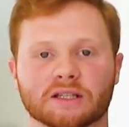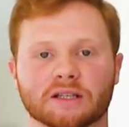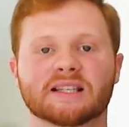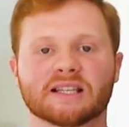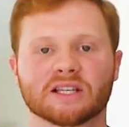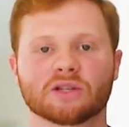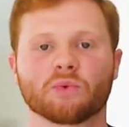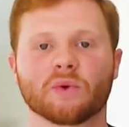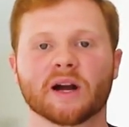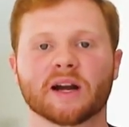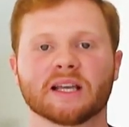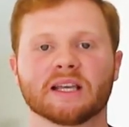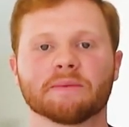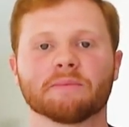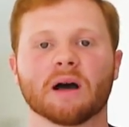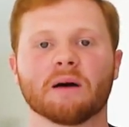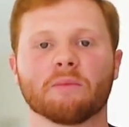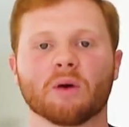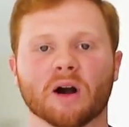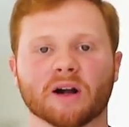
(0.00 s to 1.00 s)
This is where
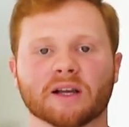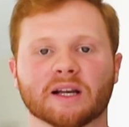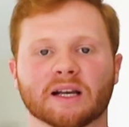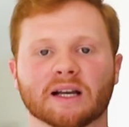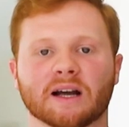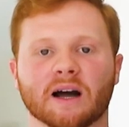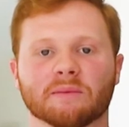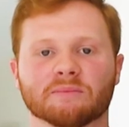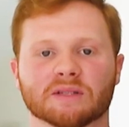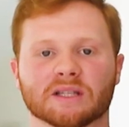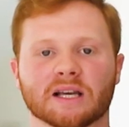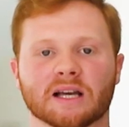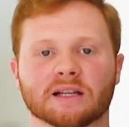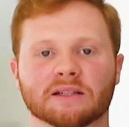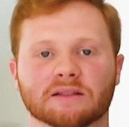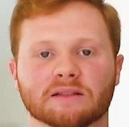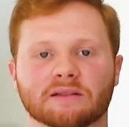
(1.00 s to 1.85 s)
email marketing comes in.